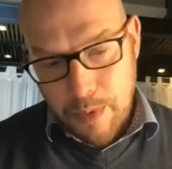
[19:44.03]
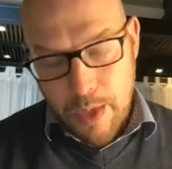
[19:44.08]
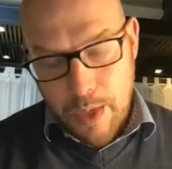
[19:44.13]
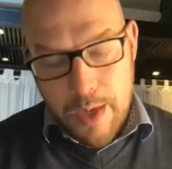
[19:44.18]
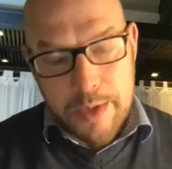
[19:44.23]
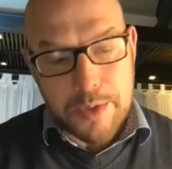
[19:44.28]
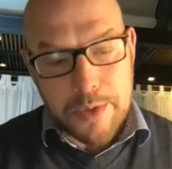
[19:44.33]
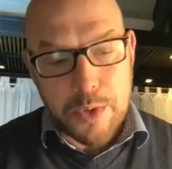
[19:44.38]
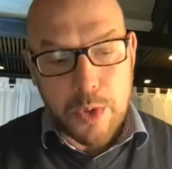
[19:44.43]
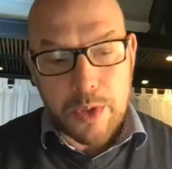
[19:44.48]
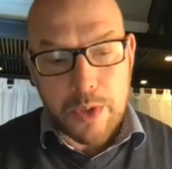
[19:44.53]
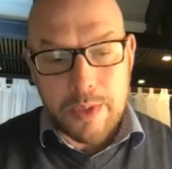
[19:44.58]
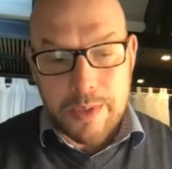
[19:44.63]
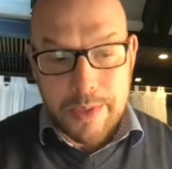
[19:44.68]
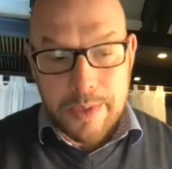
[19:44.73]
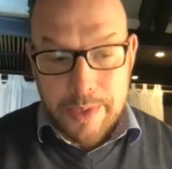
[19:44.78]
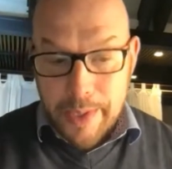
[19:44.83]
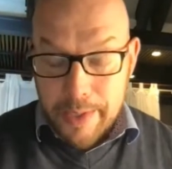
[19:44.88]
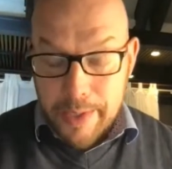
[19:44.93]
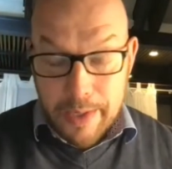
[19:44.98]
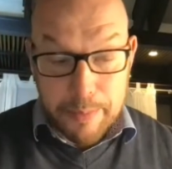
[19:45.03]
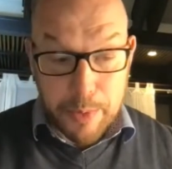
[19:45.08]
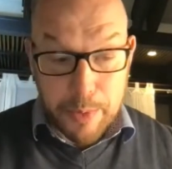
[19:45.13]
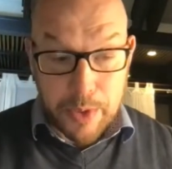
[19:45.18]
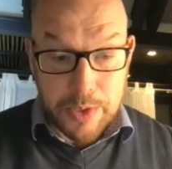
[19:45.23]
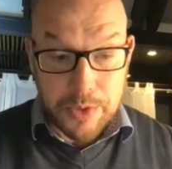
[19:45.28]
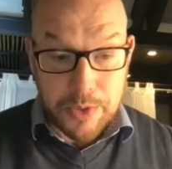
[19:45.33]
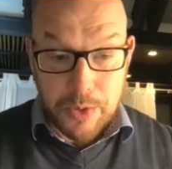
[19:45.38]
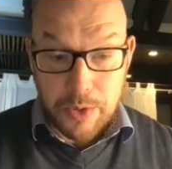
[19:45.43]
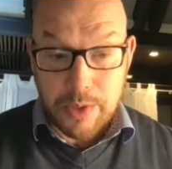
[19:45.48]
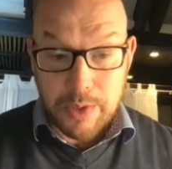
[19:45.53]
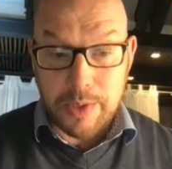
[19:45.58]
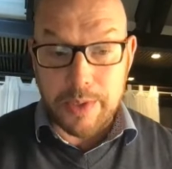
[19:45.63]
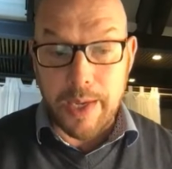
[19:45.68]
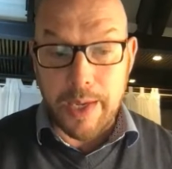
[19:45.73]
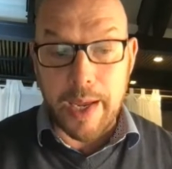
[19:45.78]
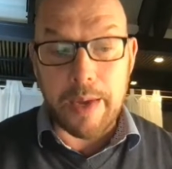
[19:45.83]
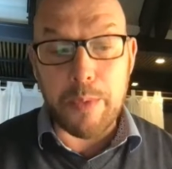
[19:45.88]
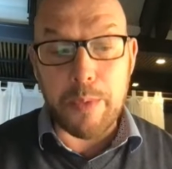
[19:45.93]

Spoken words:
a certain setup on a certain day.